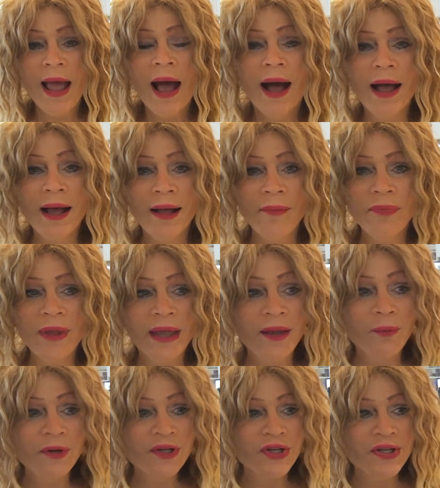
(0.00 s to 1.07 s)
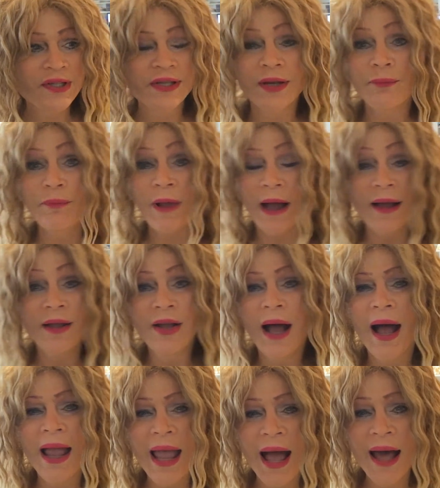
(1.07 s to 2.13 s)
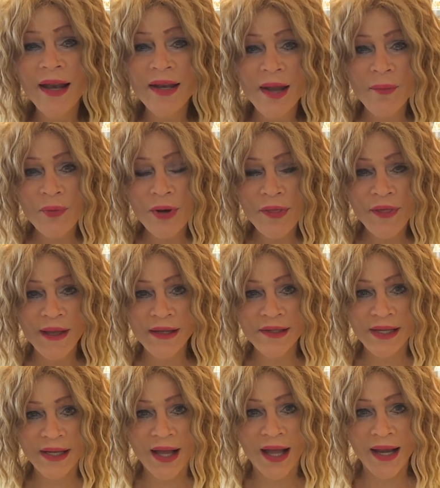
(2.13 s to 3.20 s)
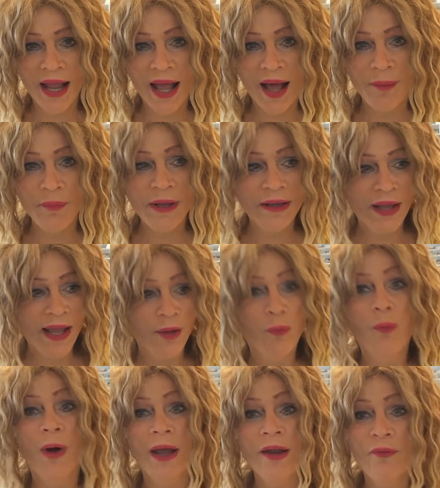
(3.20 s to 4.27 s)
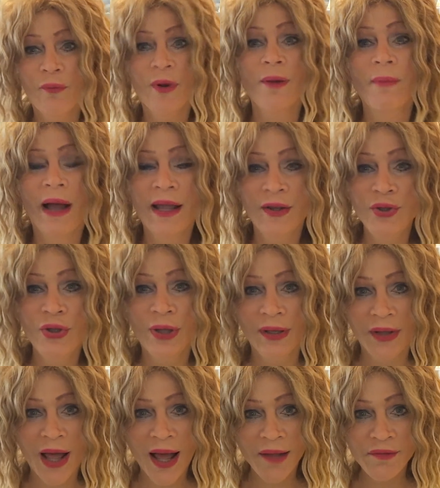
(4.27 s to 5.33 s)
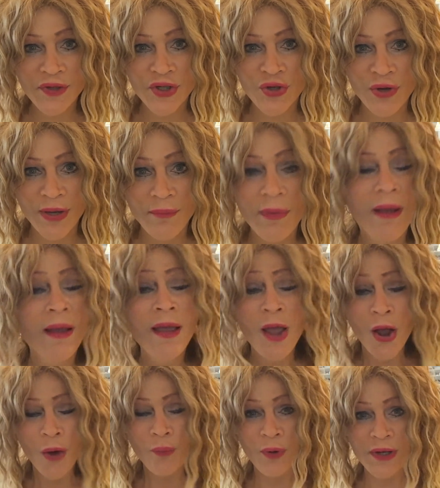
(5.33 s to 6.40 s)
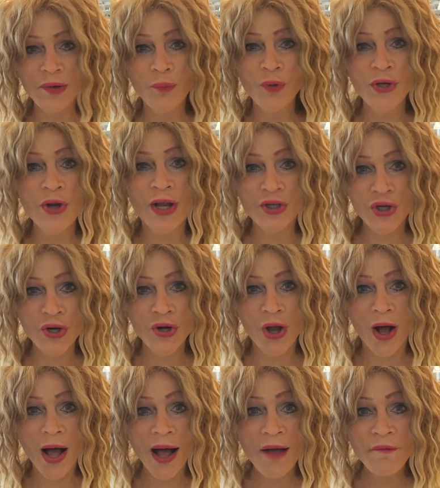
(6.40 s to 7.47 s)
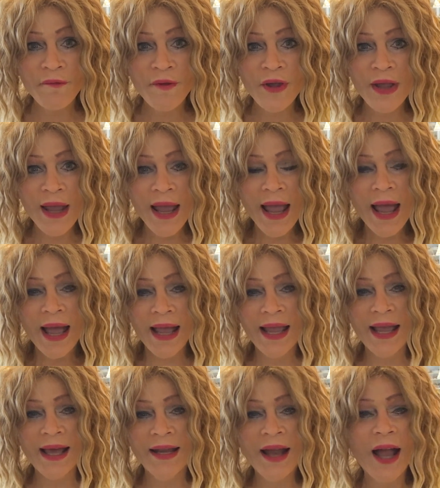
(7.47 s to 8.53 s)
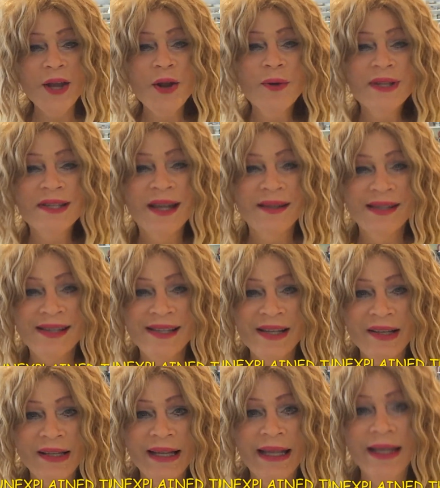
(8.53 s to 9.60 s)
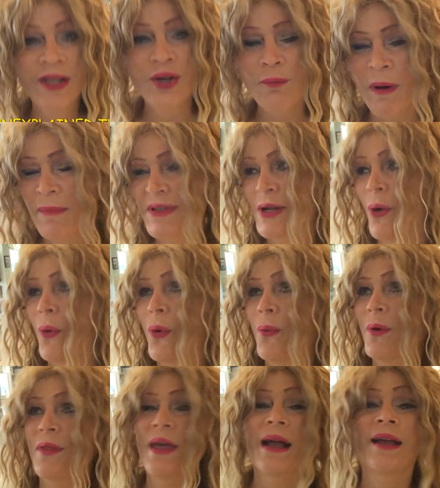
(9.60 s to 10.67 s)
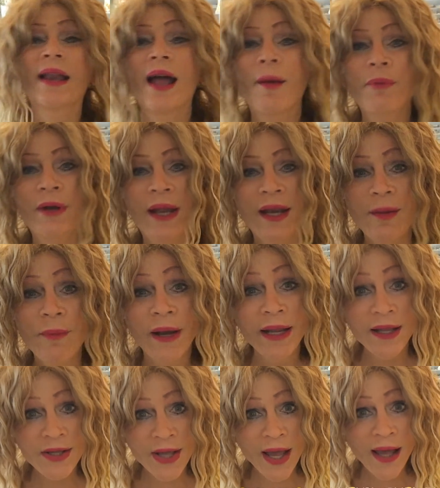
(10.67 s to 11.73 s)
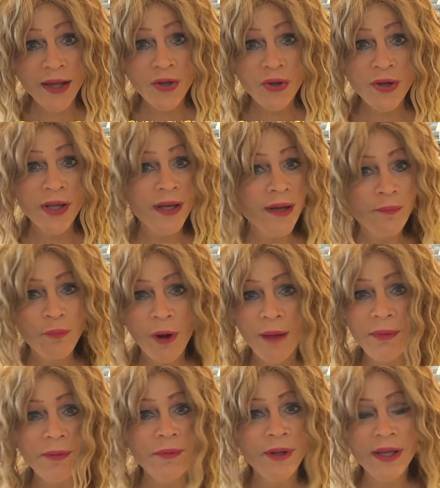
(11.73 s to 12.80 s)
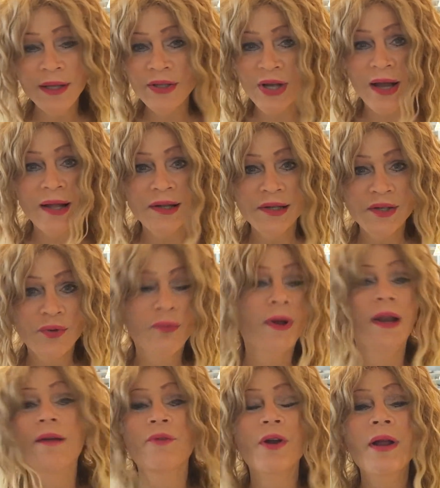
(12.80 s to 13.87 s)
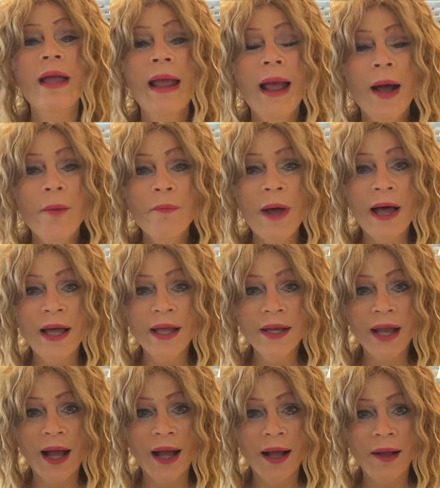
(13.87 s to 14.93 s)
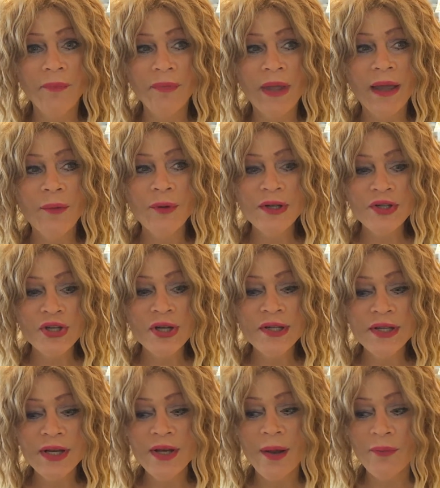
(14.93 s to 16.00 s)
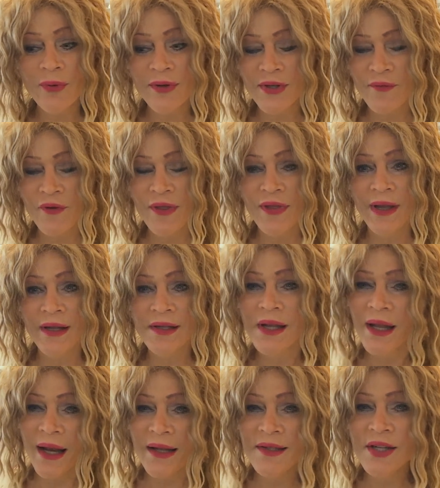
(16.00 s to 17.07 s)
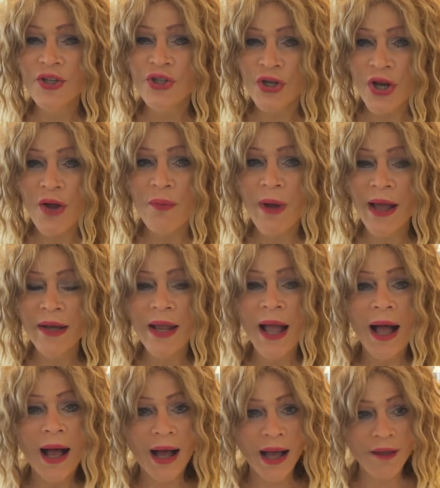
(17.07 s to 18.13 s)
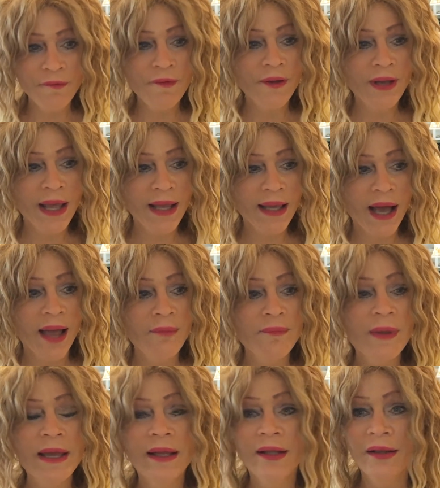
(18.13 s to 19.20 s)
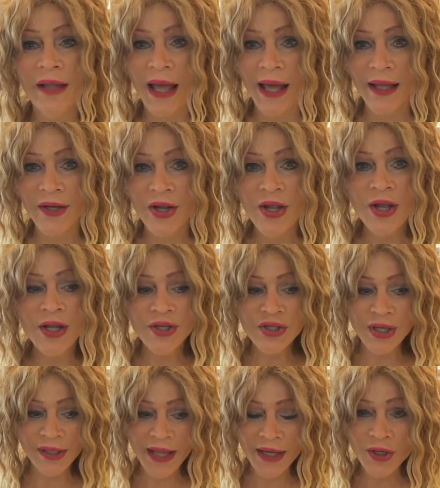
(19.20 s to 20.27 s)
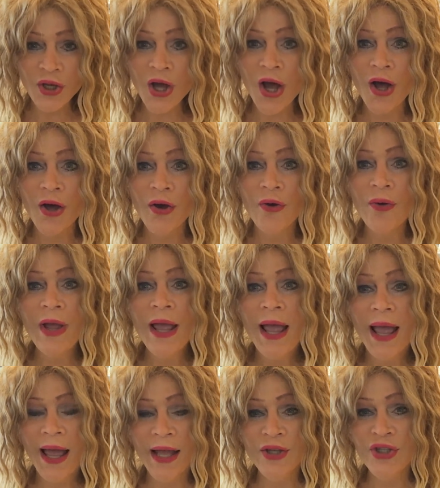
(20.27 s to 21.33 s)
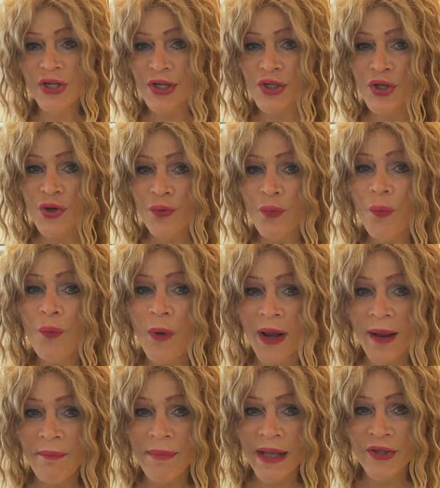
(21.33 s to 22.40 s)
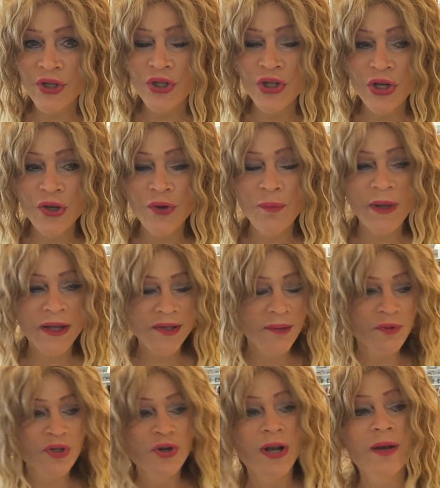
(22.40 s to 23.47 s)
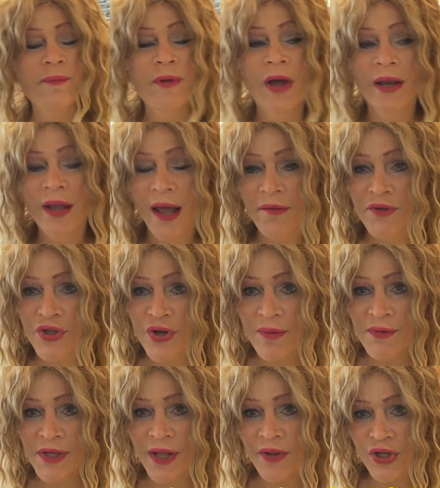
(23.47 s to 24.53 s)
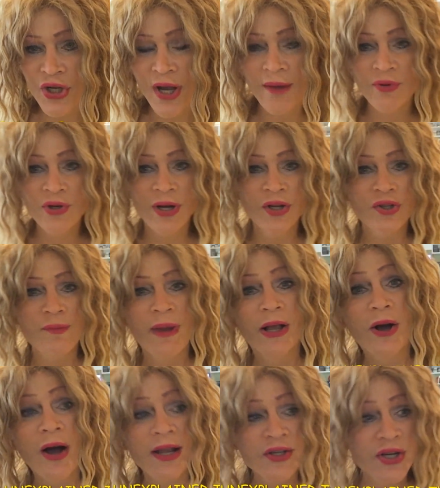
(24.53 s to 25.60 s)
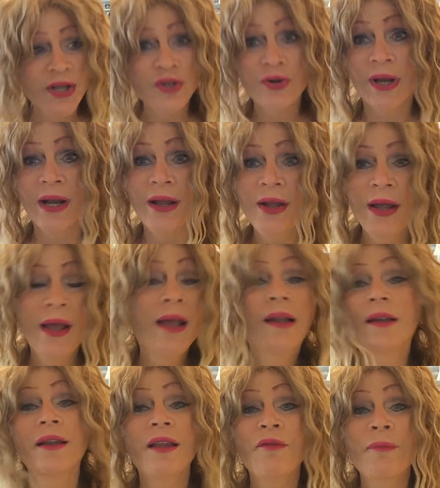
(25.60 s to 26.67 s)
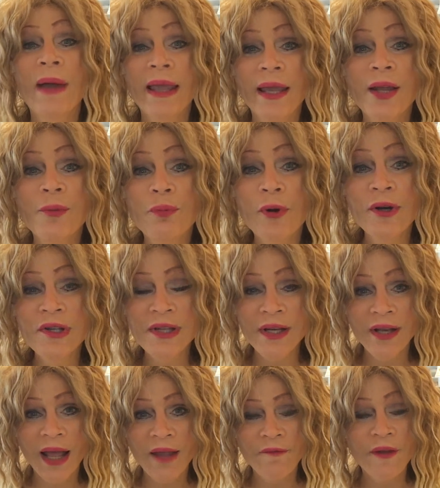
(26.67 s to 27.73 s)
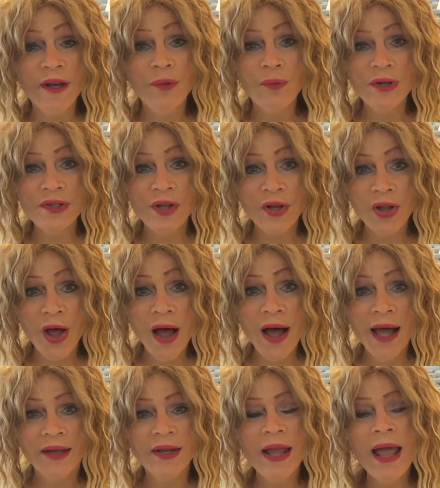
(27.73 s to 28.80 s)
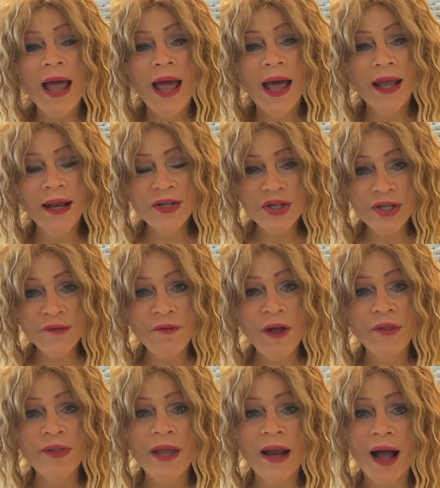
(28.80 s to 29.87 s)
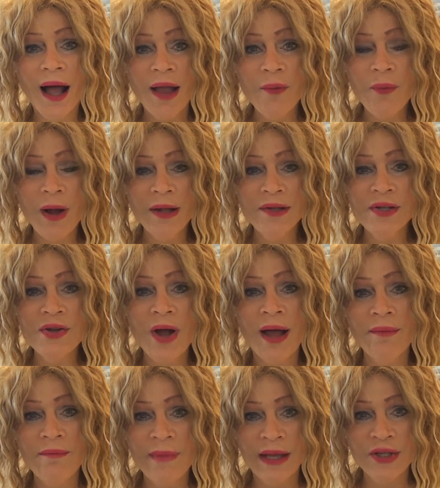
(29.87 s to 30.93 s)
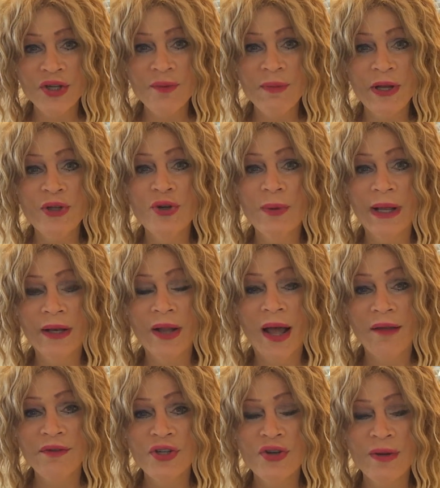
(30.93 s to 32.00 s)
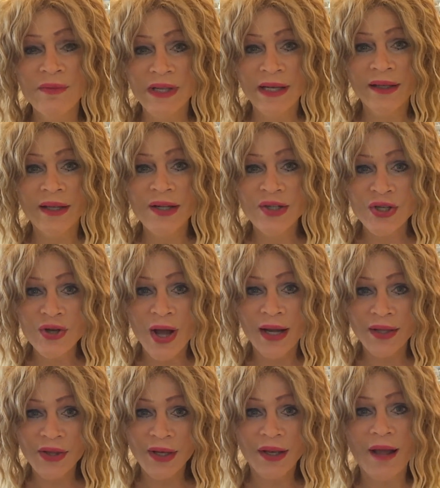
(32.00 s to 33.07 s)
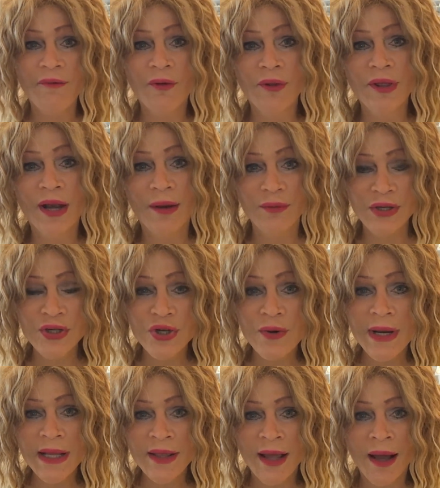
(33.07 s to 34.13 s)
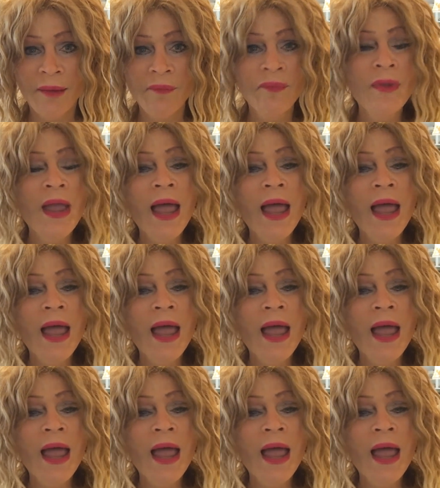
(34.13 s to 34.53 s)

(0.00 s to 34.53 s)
Um, it was just, I, I, had a number of things that kind of happened, like one of where my live stream would, would not turn off. And I know it sounds silly, and you probably say, oh, well, that could happen to anybody. And yeah, it could, and probably does, or whatever. But um, it was just a number of different things. And I said, you know what? I feel like I'm being led to let go and just do what I'm meant to do because I was trying to be on live streams all the time, trying to do my content, trying to live my in person life. And it was a lot. And I just felt that I was not meant to be doing live streams, at least not at the level that I was doing them.